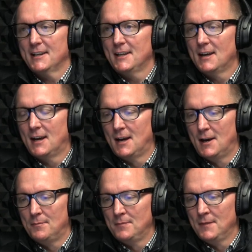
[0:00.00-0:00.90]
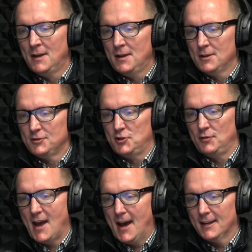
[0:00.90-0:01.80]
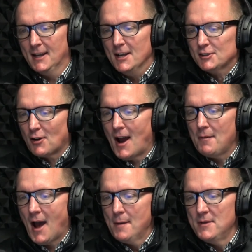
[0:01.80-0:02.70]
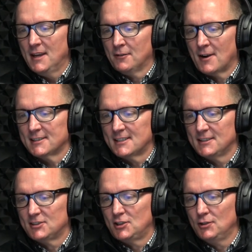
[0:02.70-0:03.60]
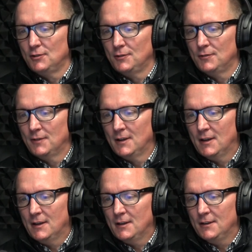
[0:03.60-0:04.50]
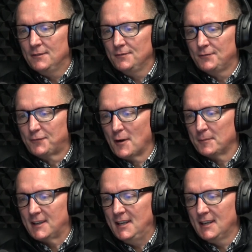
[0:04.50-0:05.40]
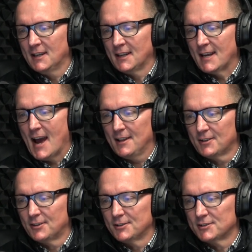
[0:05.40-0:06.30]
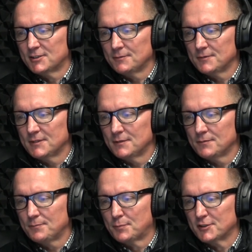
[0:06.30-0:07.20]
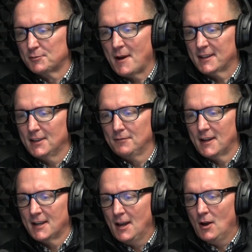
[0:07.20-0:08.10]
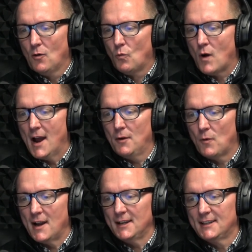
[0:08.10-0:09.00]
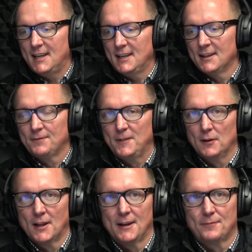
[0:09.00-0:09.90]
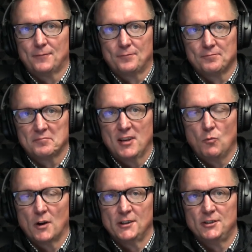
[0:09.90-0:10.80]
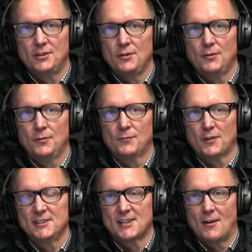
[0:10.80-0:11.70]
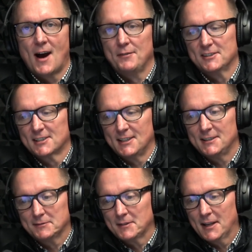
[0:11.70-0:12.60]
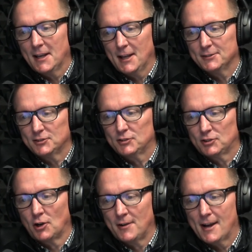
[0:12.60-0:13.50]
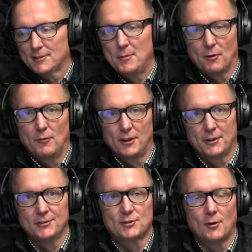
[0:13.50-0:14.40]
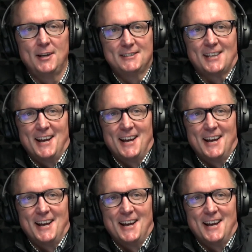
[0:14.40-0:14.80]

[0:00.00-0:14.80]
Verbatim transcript: it. Um, yeah, do that. So I'm I'm interested to, from Keegan and Gallagher's perspective, like why why did Keegan feel like he wanted to do freestyle? Obviously, it turned out to be a really good choice